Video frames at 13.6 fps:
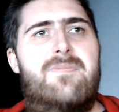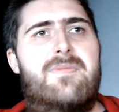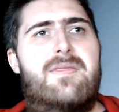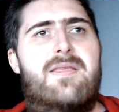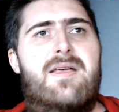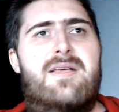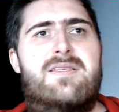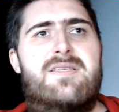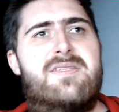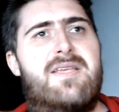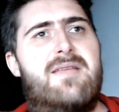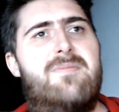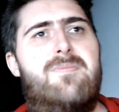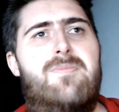As I
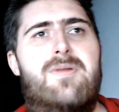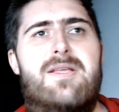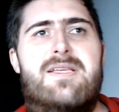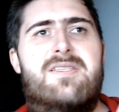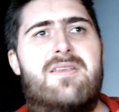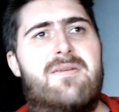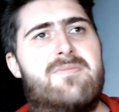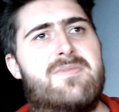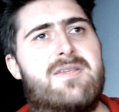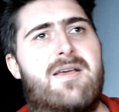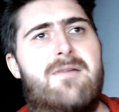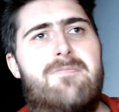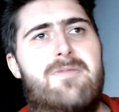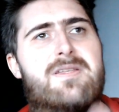said, please thumbs
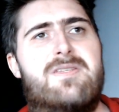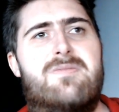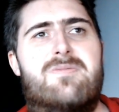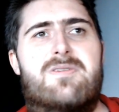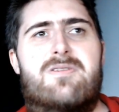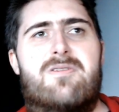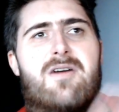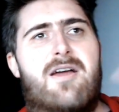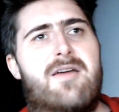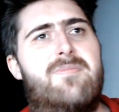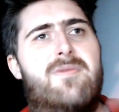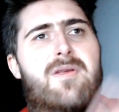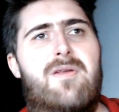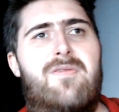up, please subscribe,
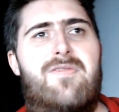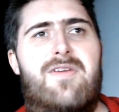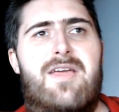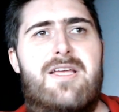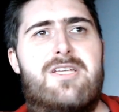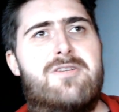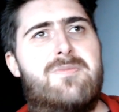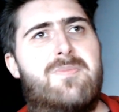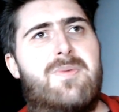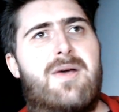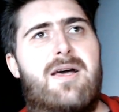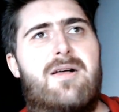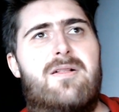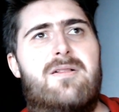notification
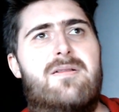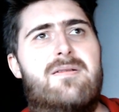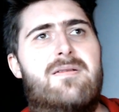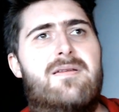bell.